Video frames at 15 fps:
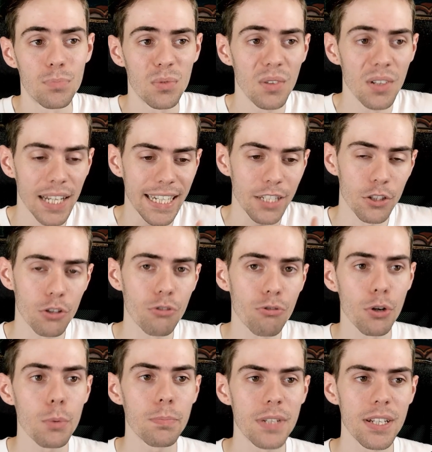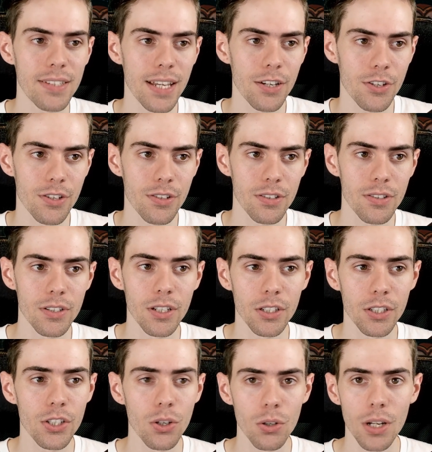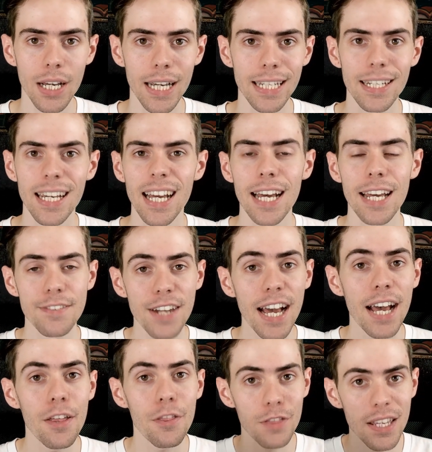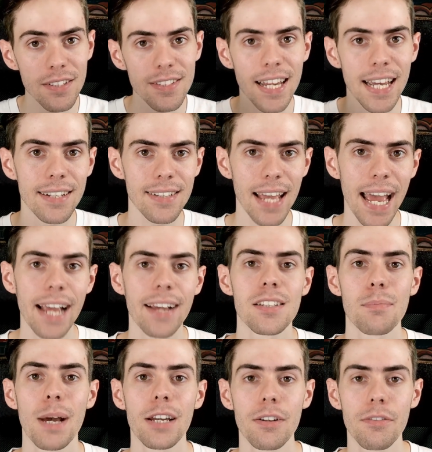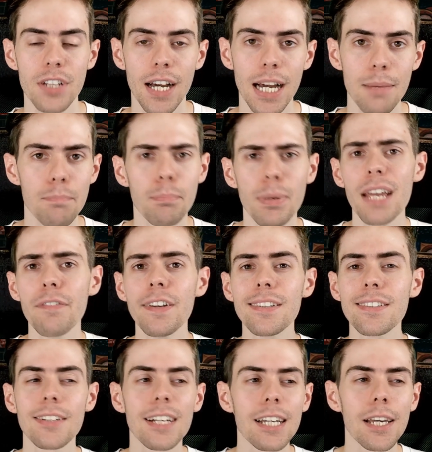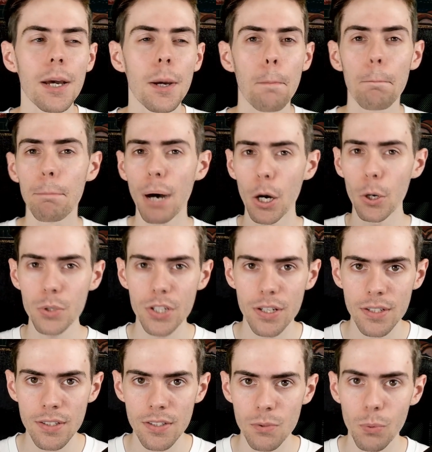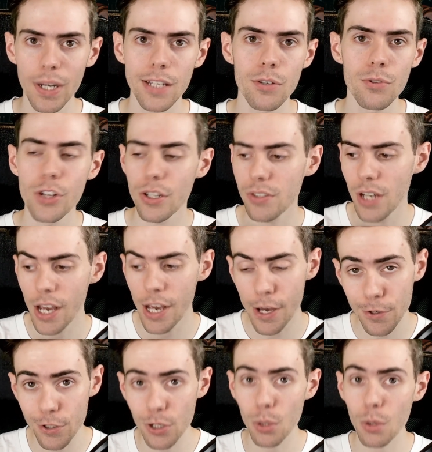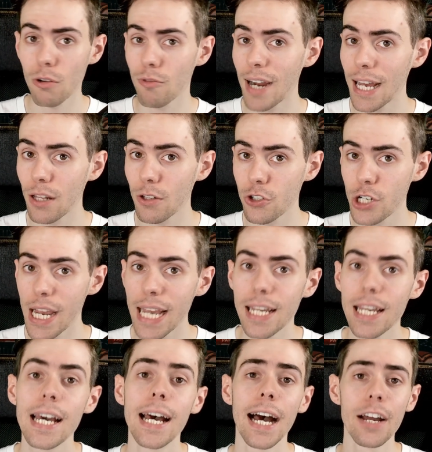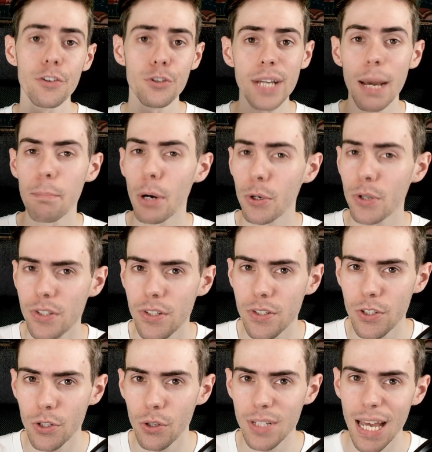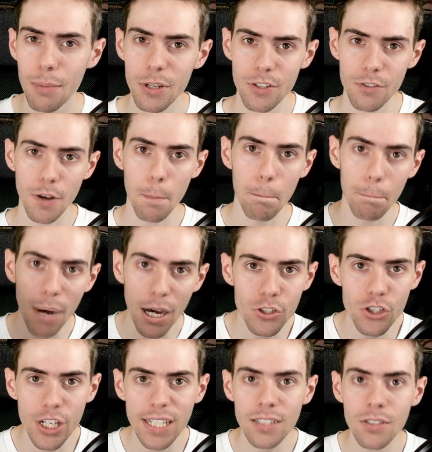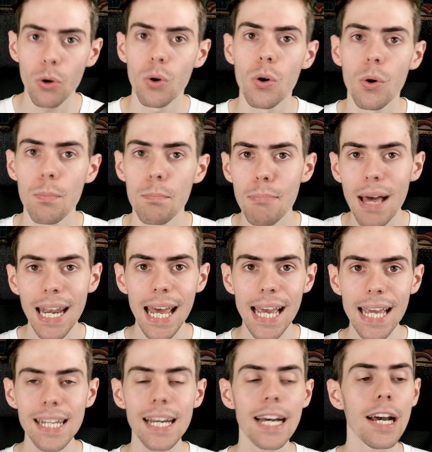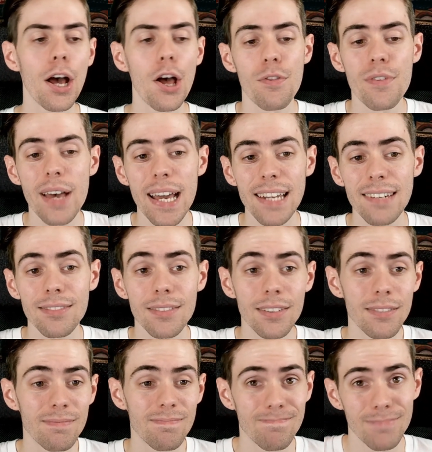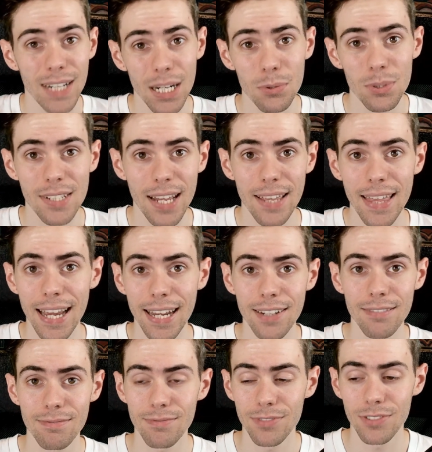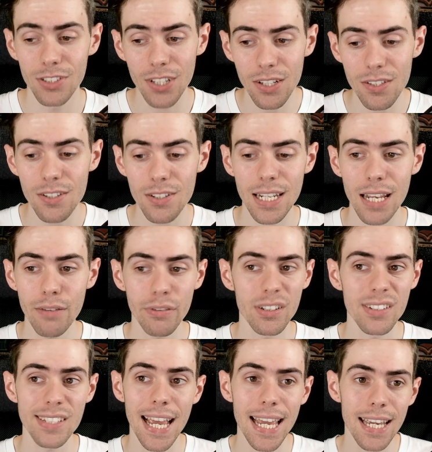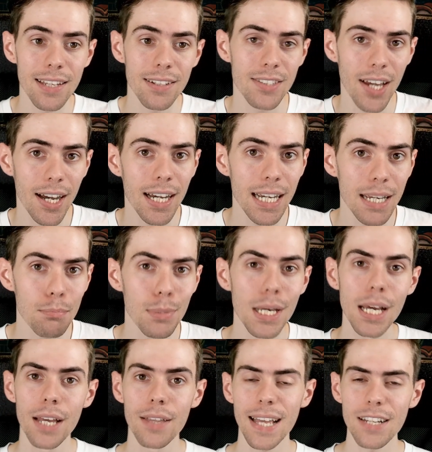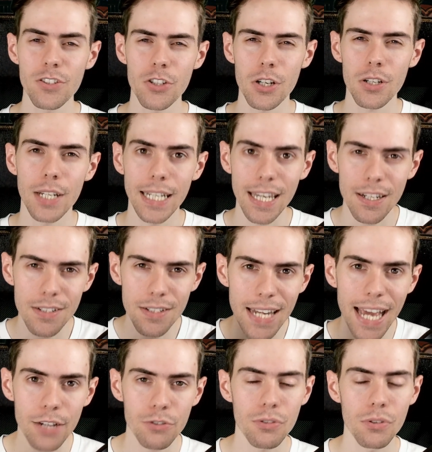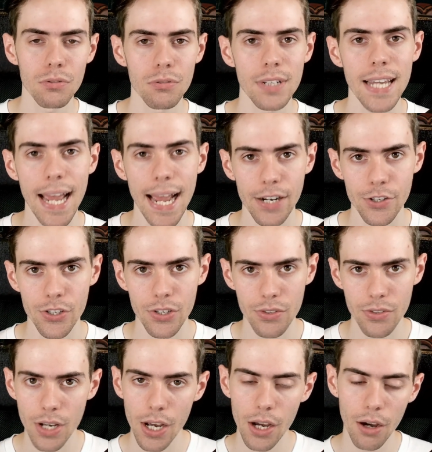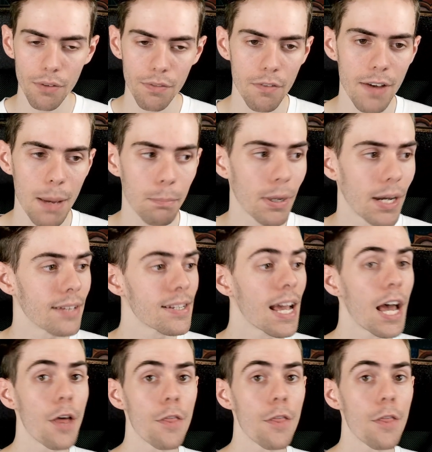like group decisions. You're like, nah, this takes X amount of time. But if it's like potence, where you just do a rouse check and you get bonuses to your damage for punching or melee, then I would say that doesn't even take time. That's just like a natural reaction of the vampires.